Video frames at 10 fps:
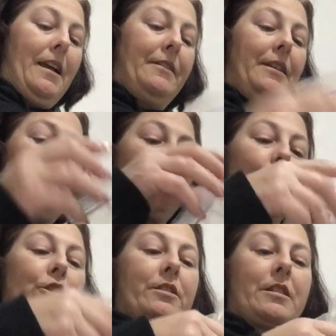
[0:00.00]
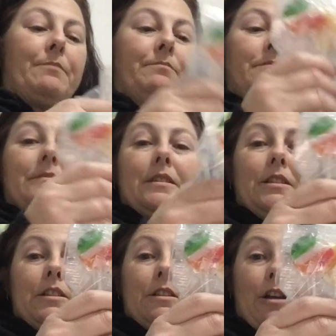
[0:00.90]
And then there were some
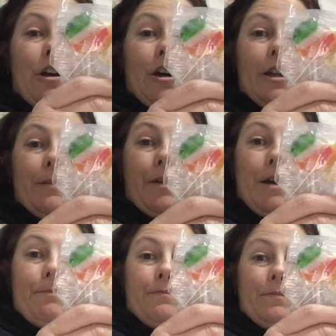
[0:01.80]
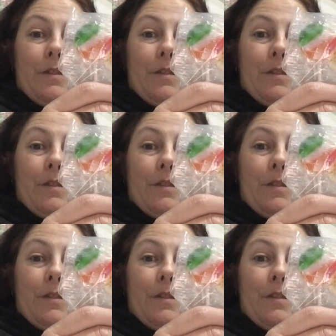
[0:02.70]
lollipop.